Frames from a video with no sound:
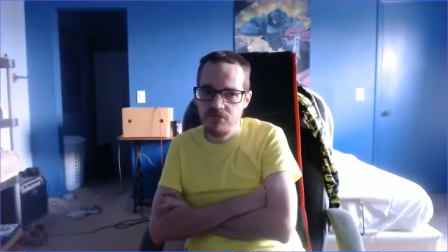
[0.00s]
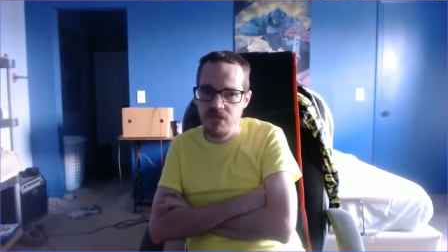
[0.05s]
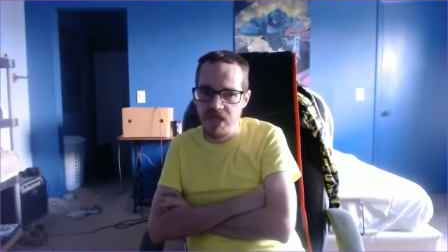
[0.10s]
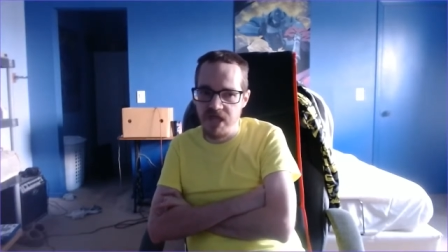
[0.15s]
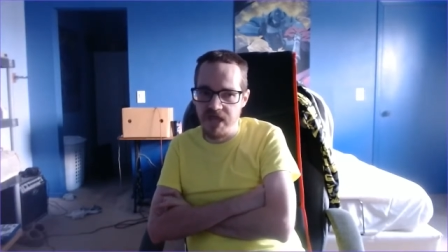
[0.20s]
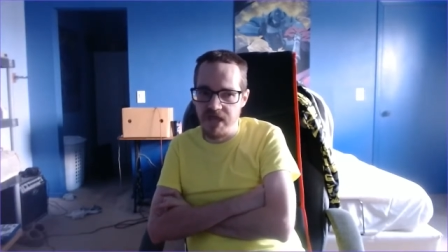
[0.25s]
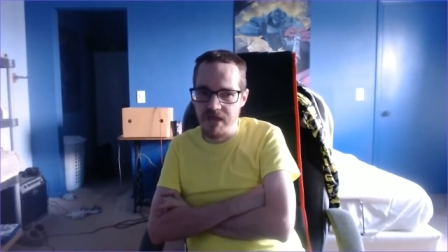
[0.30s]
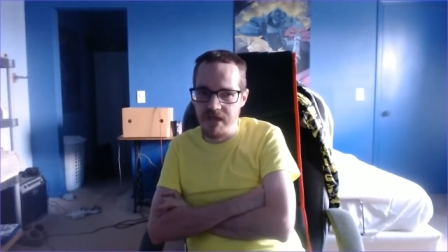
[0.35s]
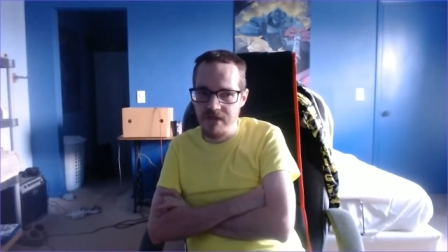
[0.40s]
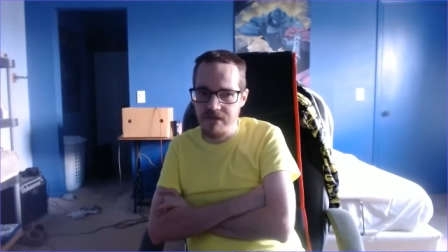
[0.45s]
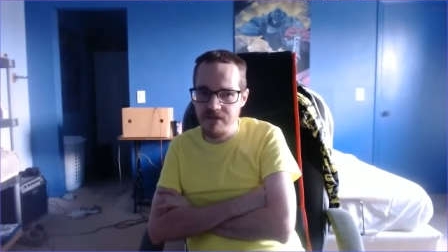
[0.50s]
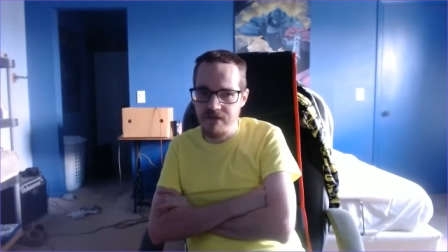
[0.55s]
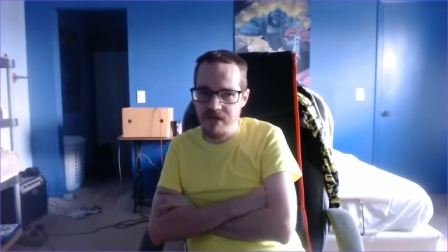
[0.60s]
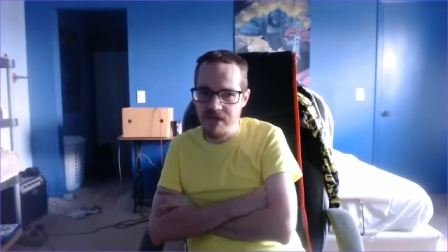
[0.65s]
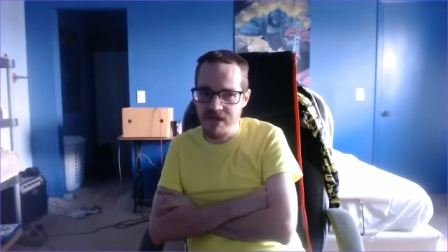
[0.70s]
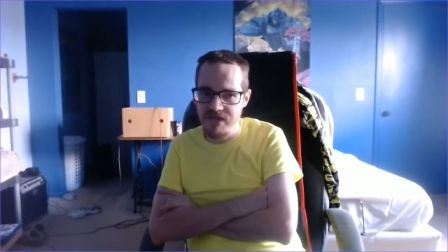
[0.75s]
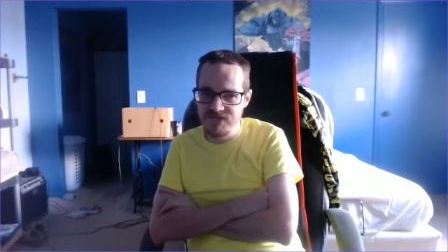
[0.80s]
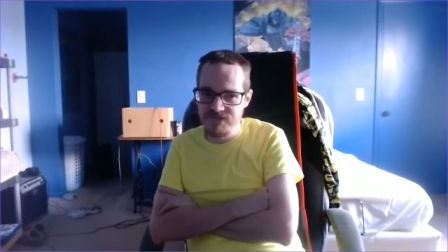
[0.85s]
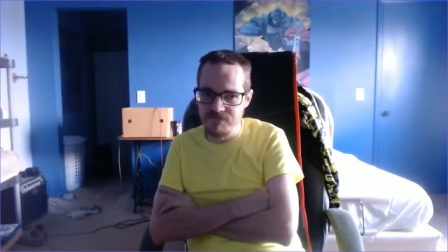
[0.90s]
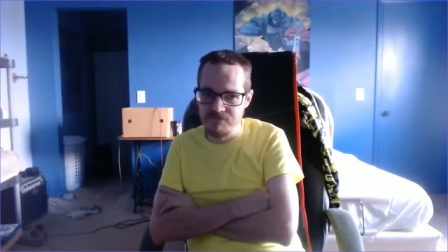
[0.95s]
And
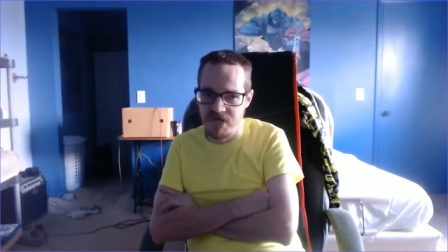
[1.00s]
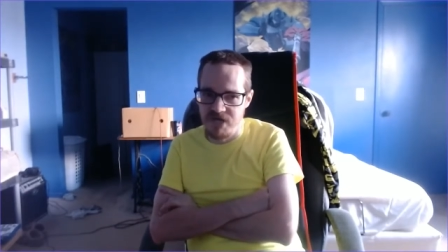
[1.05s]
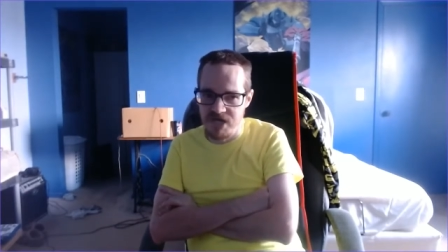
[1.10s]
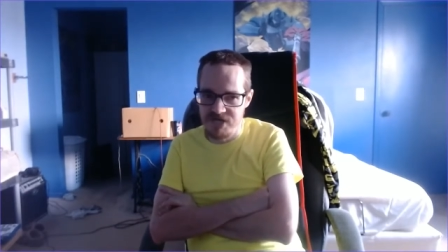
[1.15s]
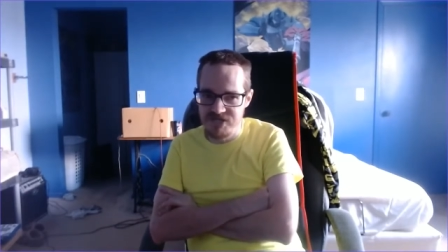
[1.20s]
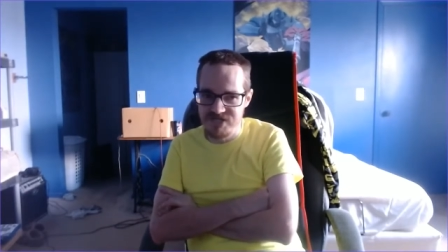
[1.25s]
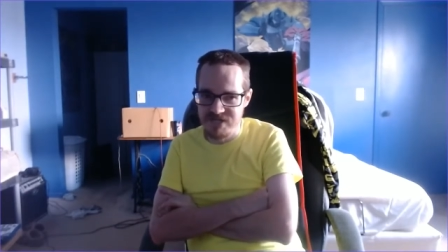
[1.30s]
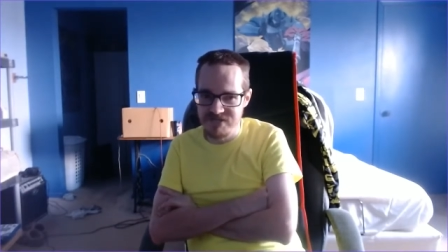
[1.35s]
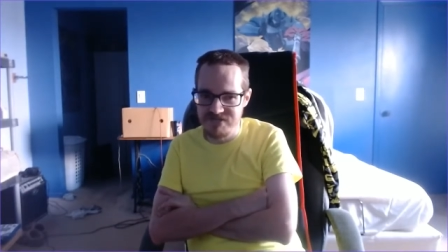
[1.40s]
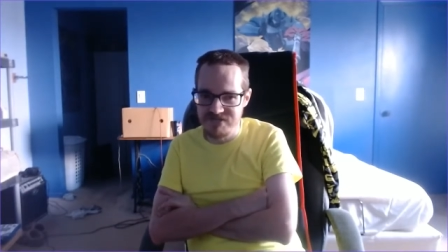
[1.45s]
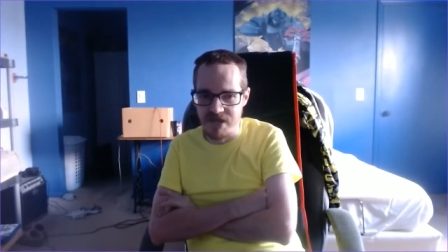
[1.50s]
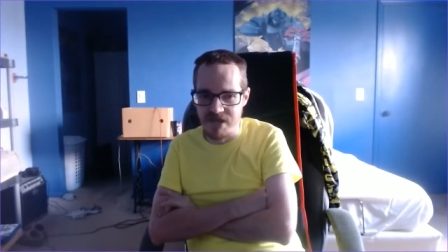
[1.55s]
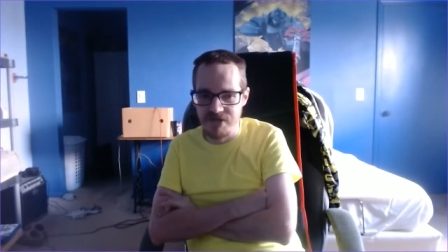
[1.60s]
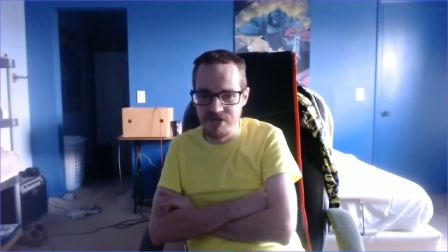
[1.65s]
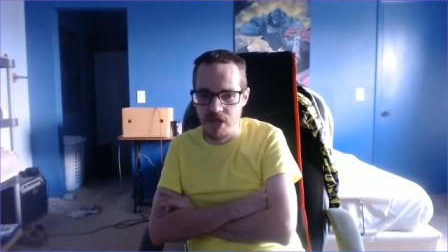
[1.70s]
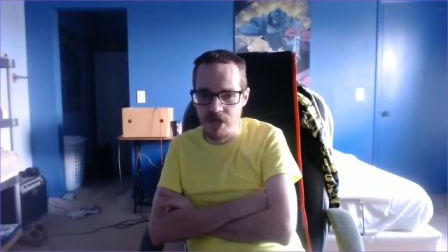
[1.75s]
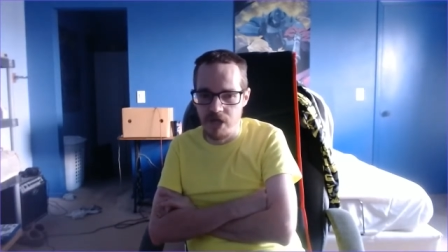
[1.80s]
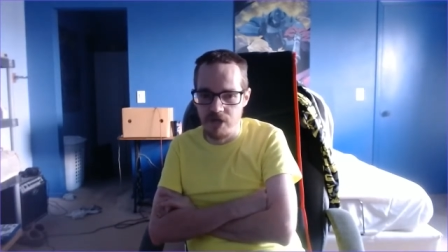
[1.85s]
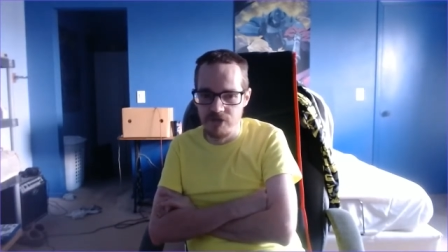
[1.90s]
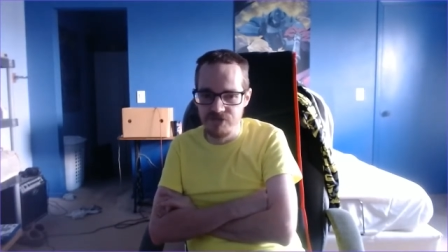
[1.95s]
as much as I
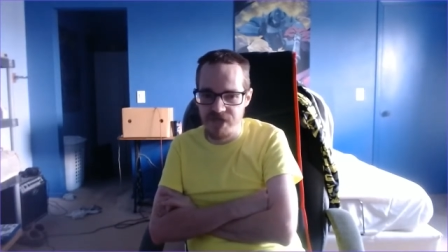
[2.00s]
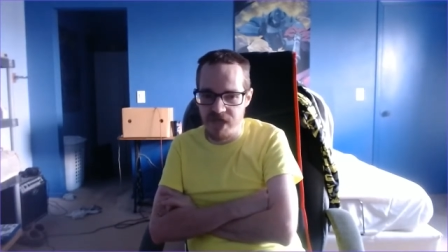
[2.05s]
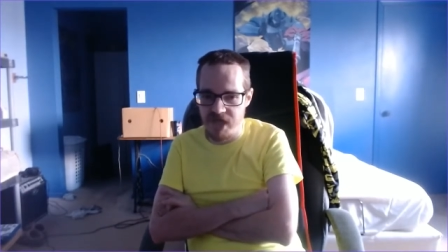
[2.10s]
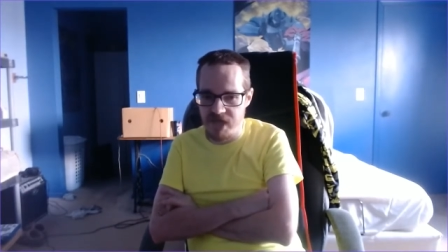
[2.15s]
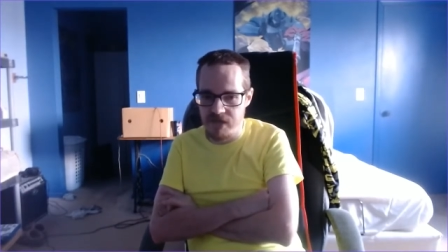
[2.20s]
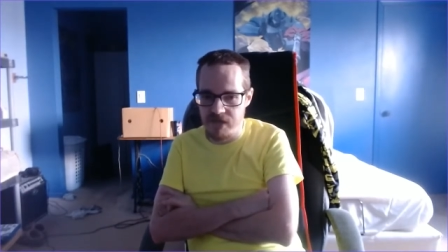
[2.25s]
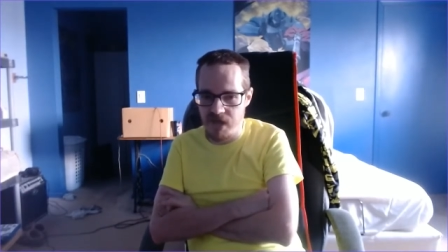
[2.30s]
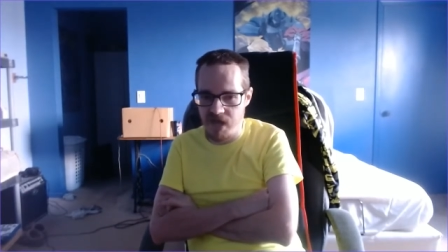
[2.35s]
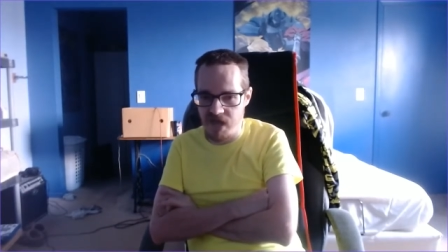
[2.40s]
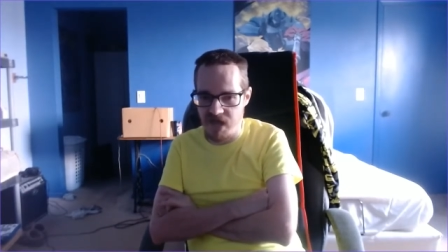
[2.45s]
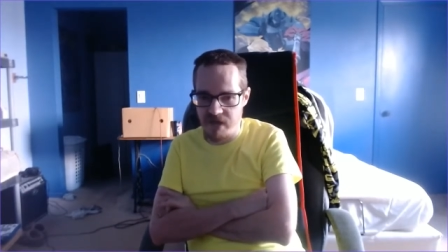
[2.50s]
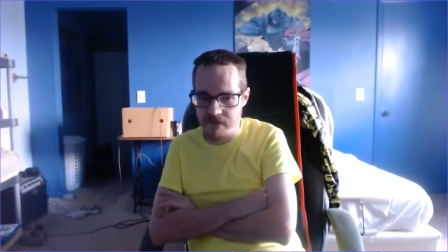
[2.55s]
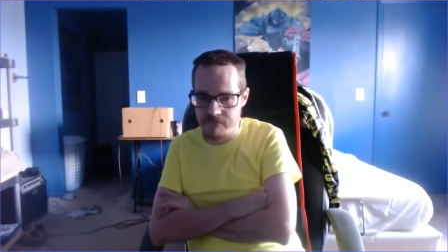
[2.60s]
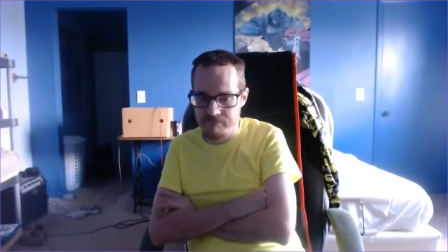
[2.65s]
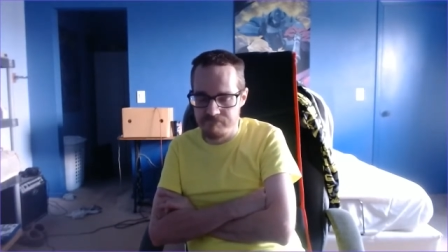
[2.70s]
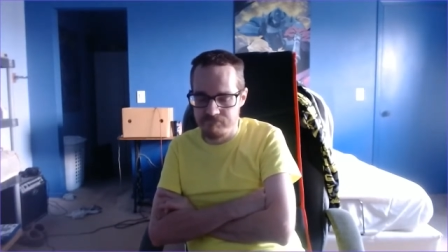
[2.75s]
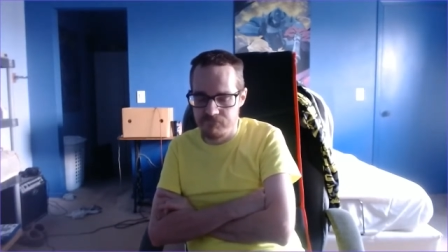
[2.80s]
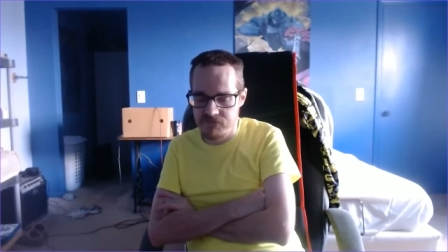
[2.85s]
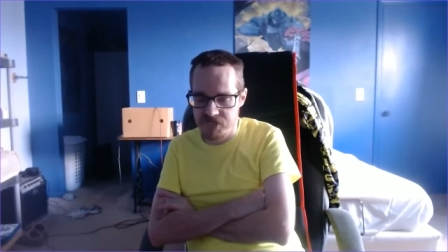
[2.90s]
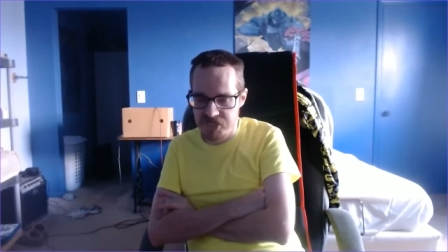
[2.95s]
know that um,